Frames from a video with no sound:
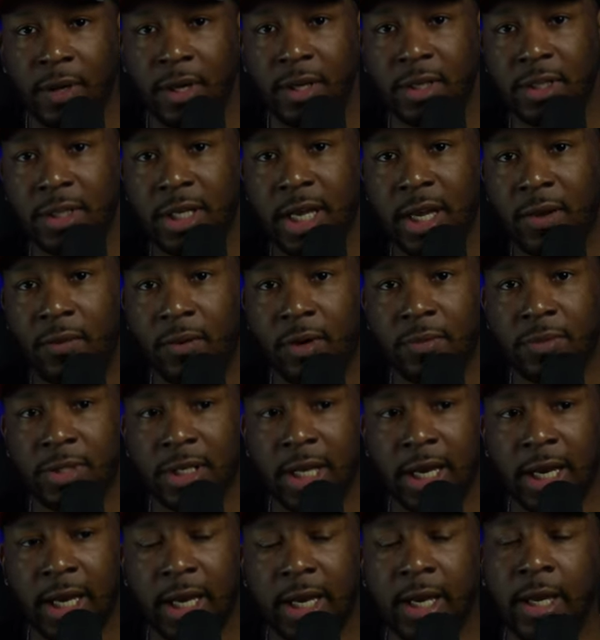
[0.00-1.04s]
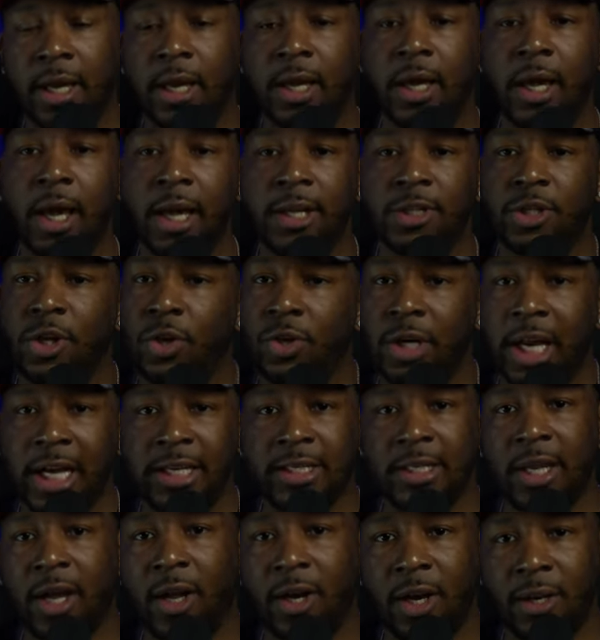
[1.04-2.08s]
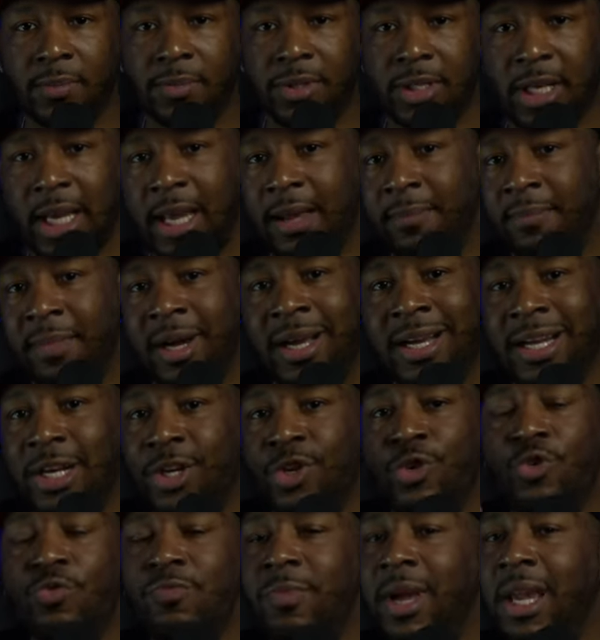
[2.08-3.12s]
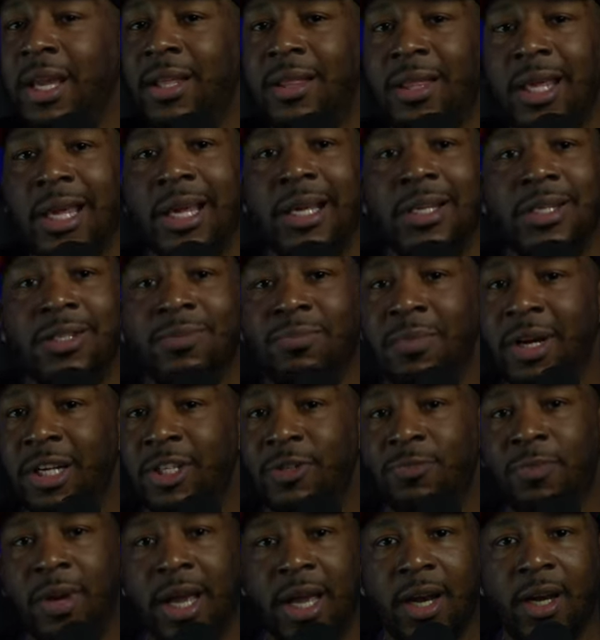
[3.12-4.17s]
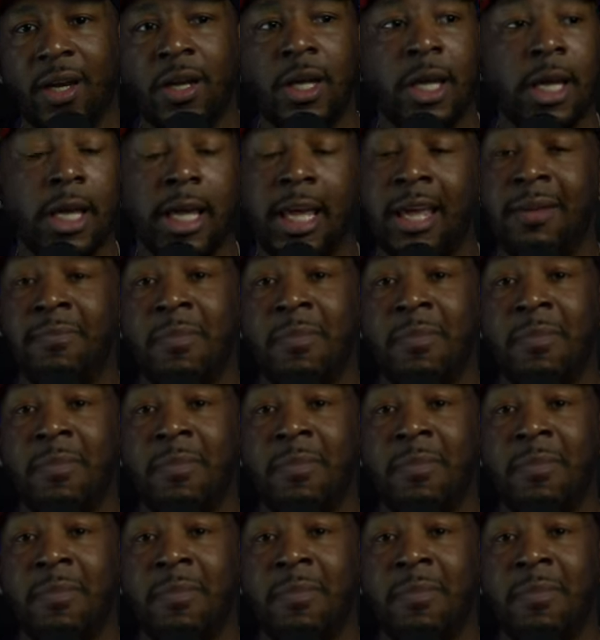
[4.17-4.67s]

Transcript: You understand what I'm saying? And so that's all I'm saying. Money do make things much better.